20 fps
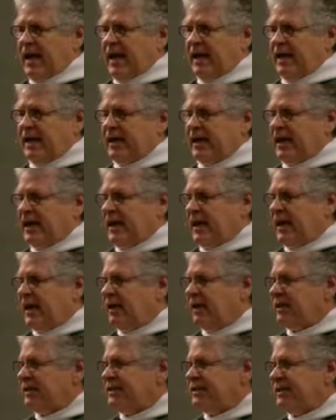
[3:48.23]
And
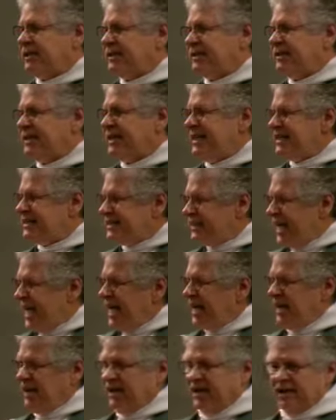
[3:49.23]
Helen says, Is
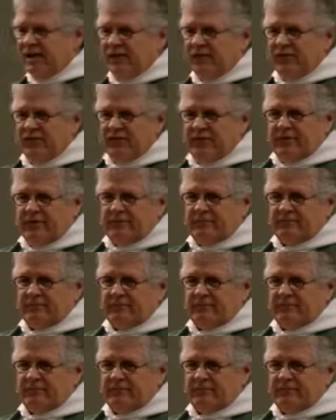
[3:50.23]
that love?